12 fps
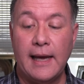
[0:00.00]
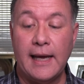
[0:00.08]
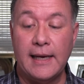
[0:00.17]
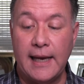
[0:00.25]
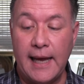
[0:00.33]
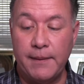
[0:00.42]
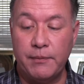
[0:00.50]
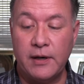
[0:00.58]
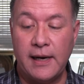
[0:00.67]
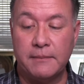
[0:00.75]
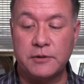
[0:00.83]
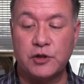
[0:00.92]
And
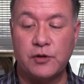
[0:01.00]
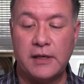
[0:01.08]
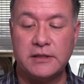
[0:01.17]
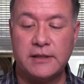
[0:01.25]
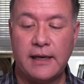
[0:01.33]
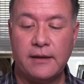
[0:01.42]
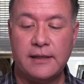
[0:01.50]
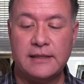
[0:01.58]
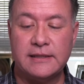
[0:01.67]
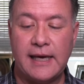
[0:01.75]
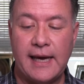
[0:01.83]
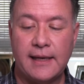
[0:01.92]
Abraham stretched out his
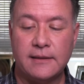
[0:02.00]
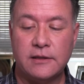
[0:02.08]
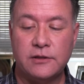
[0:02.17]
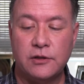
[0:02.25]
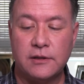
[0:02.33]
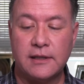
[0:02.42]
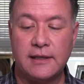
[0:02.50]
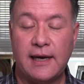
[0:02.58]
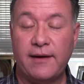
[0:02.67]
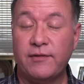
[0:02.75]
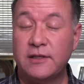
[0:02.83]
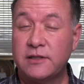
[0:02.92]
hand and took the
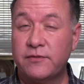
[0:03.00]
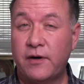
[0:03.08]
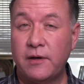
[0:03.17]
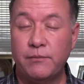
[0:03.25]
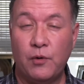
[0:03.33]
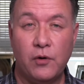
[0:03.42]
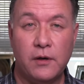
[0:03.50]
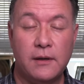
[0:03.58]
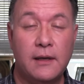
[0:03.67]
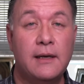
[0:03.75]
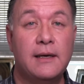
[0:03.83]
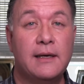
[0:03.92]
knife. This is very important.
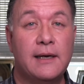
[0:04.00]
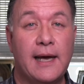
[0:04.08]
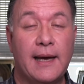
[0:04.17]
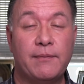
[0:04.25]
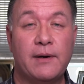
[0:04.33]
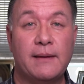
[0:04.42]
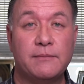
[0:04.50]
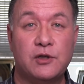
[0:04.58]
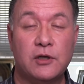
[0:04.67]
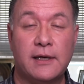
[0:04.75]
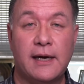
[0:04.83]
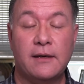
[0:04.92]
Abraham
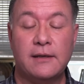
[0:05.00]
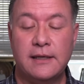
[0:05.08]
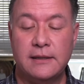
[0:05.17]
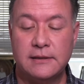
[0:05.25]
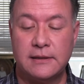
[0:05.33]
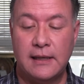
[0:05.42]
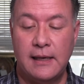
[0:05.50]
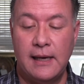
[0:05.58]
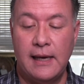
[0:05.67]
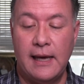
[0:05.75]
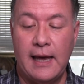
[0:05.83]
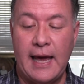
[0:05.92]
took out his
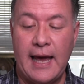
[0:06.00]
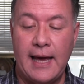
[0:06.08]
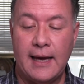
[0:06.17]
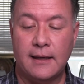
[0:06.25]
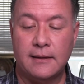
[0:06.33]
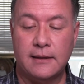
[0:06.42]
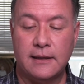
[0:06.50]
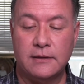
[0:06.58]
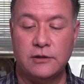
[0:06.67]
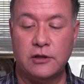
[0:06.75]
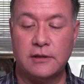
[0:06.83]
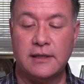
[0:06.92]
hand and
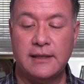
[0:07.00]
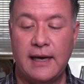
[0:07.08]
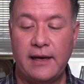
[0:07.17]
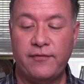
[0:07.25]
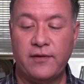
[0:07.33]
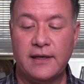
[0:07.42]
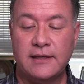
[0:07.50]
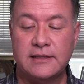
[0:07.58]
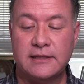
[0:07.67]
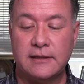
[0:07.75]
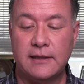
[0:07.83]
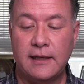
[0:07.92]
took the knife and
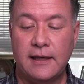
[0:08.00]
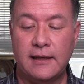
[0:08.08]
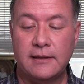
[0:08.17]
eh,